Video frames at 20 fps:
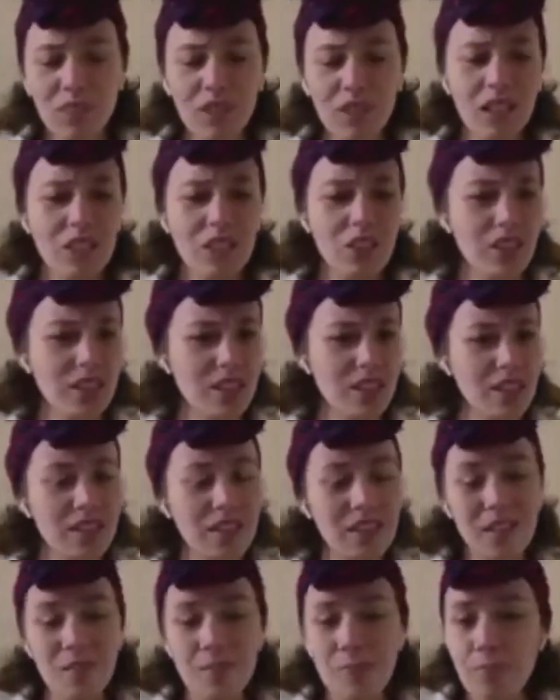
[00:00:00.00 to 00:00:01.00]
just a
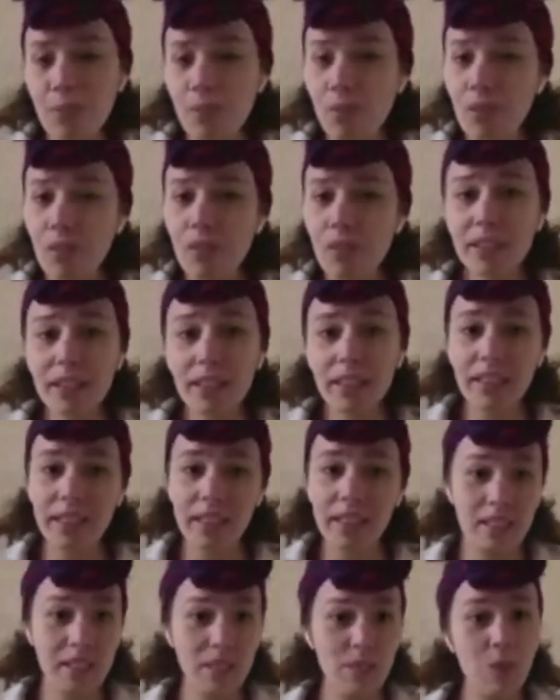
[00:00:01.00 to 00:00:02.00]
simple,
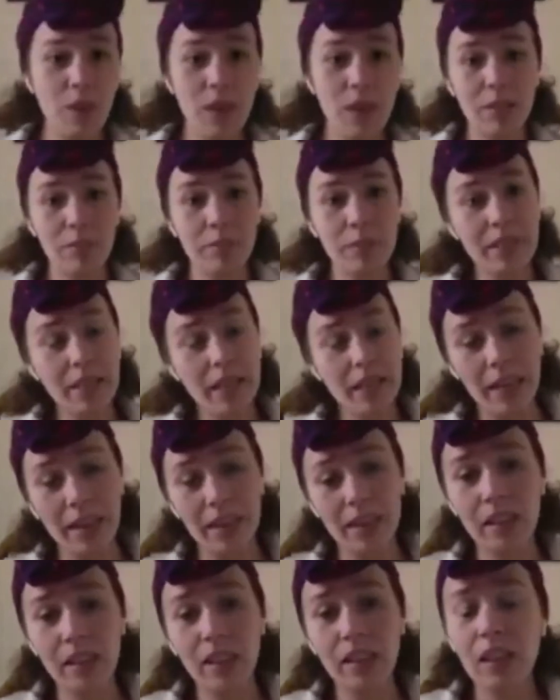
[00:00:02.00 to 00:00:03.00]
easy way to
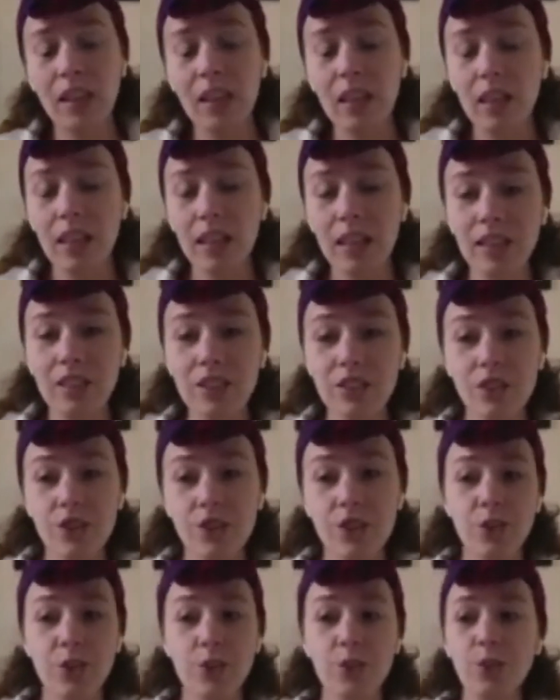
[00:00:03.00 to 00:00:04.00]
begin is
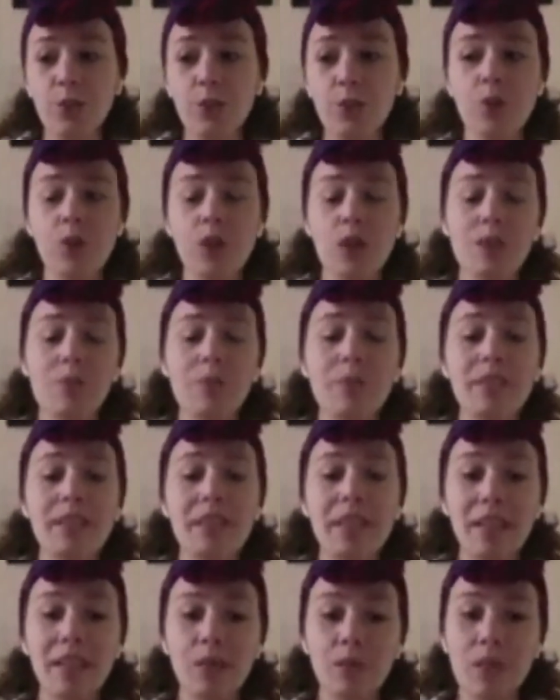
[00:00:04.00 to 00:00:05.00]
to
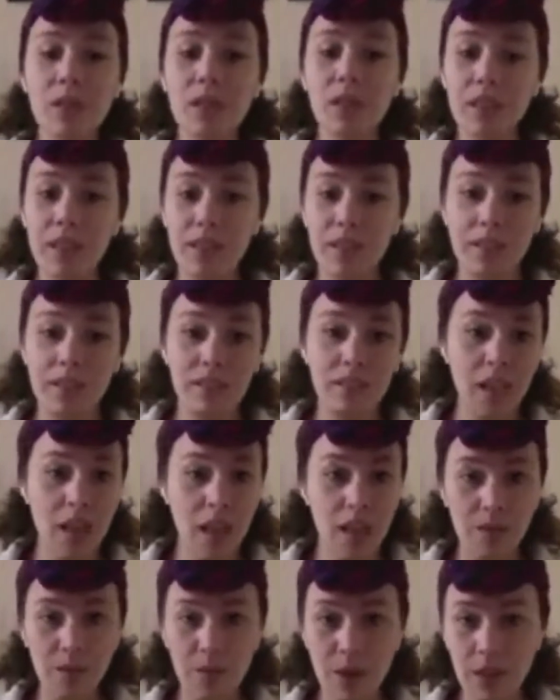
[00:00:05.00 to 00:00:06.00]
begin with either
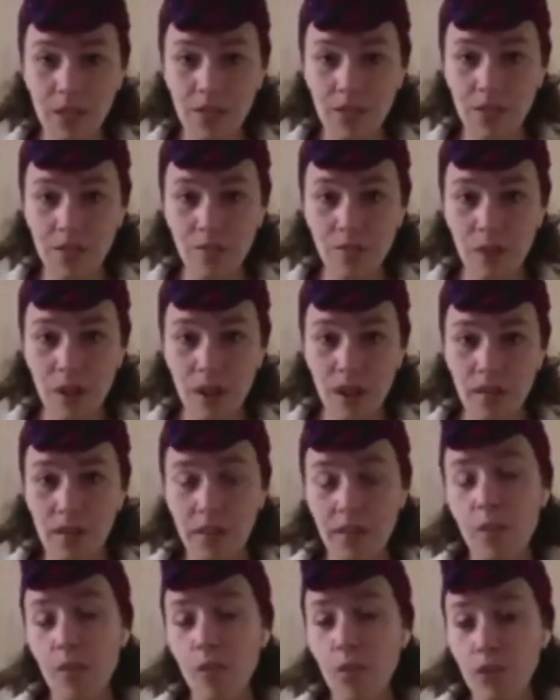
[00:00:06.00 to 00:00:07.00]
10 rounds of breath
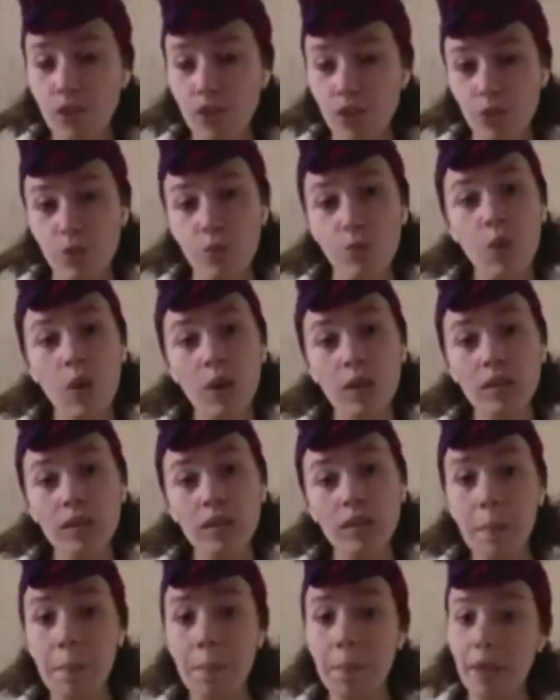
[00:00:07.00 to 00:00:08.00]
or just 1
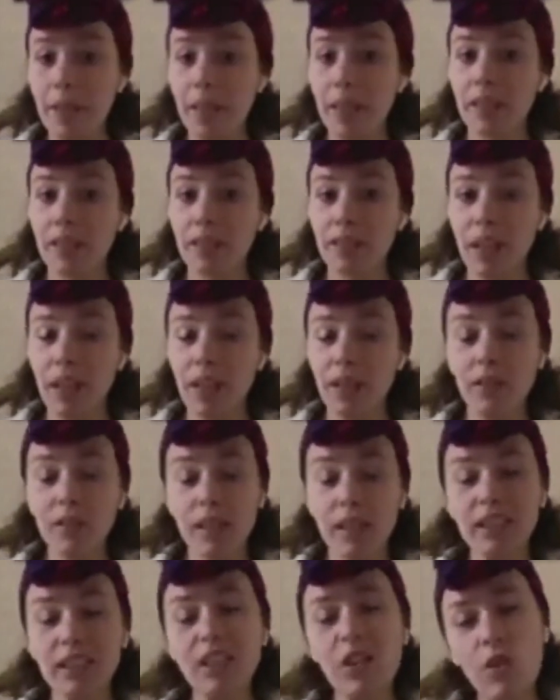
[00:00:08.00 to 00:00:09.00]
minute. I don't
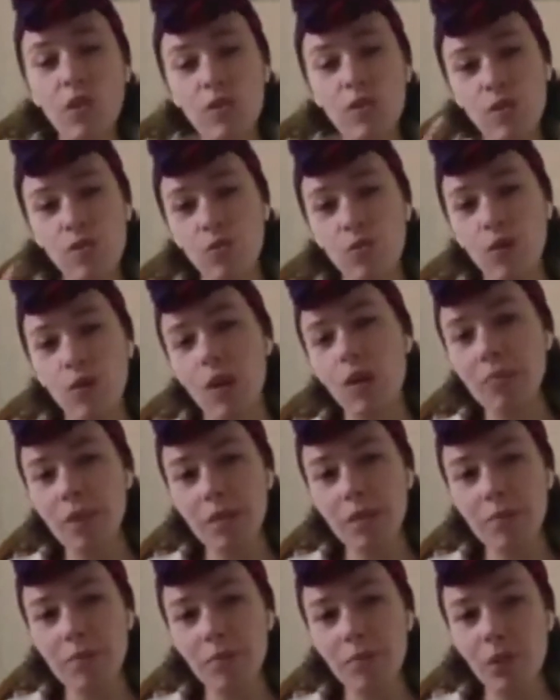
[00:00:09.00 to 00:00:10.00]
like to overwhelm
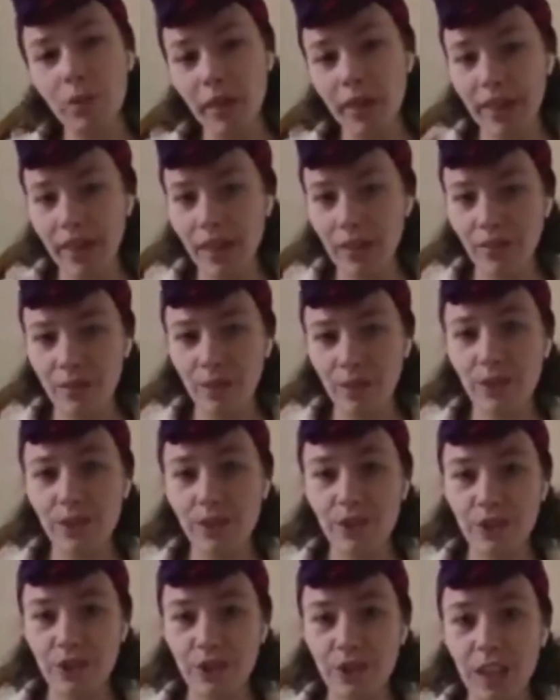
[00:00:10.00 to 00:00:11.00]
people when they first
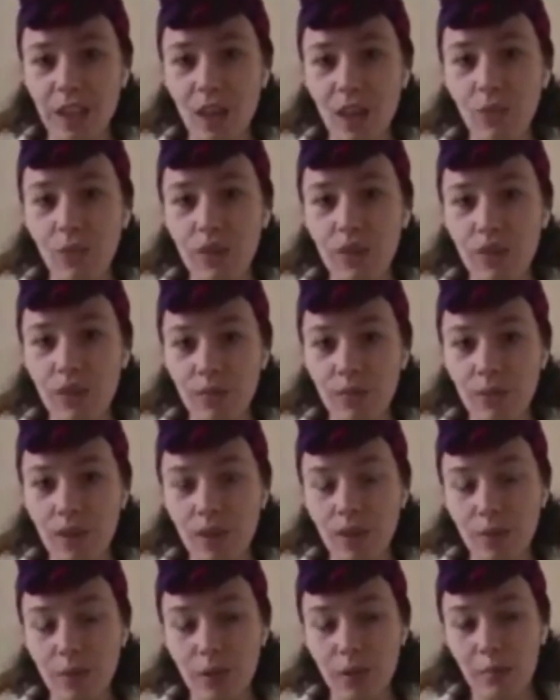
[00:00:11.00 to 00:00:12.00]
start out with a
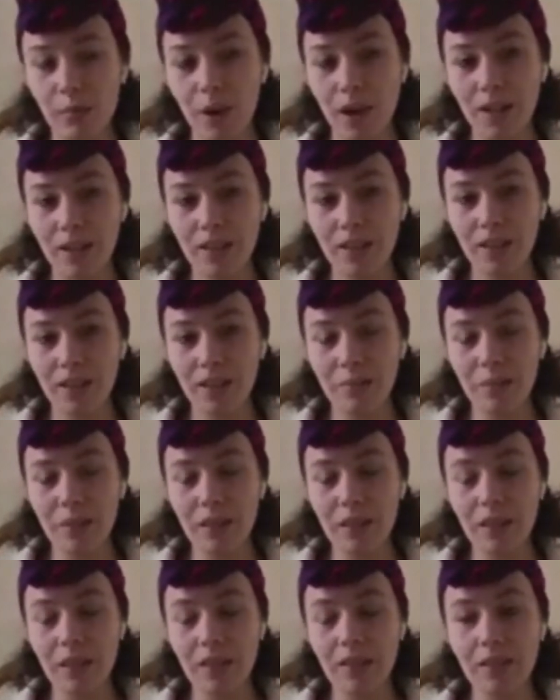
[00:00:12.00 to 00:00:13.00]
breathwork practice
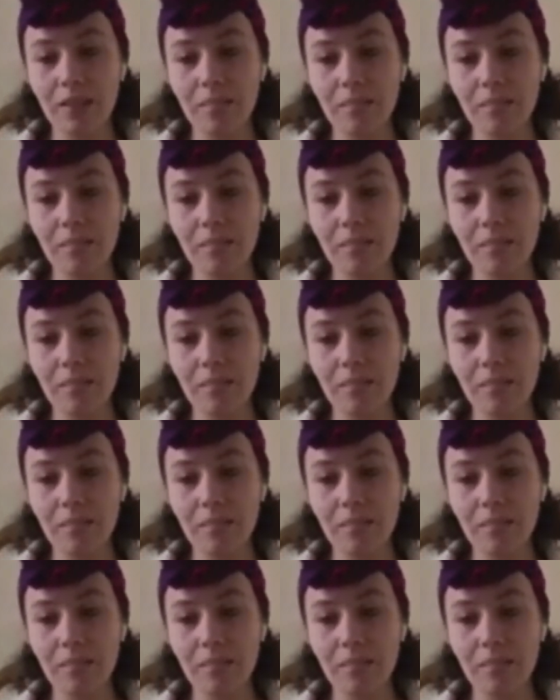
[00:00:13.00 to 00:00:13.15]
because